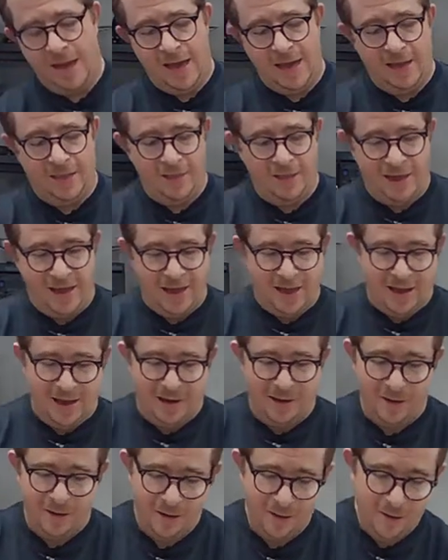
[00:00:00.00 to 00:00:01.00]
And
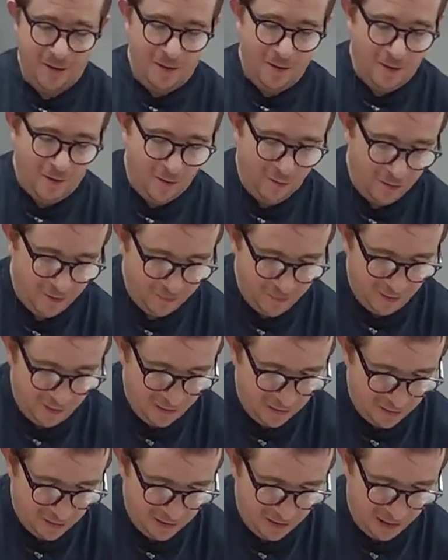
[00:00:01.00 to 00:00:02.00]
then we've
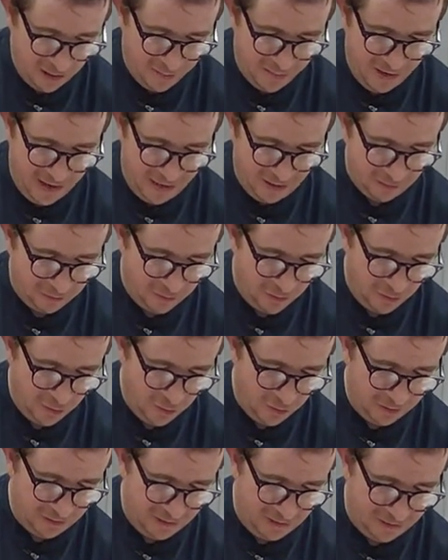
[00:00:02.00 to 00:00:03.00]
been a little bit extra
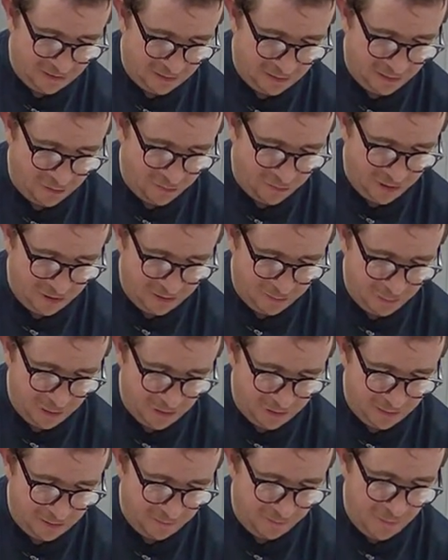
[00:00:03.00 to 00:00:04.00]
naughty as it's
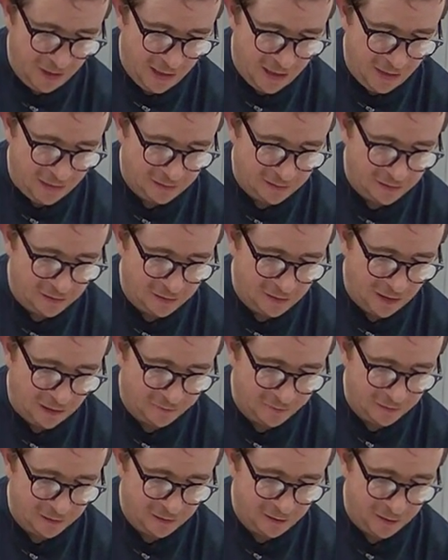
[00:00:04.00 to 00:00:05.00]
Christmas and
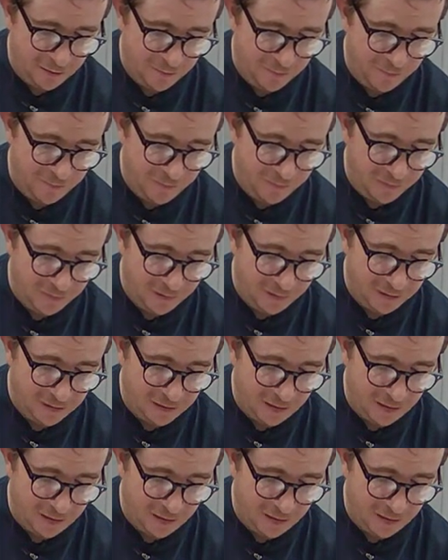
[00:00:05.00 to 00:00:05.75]
stuffed some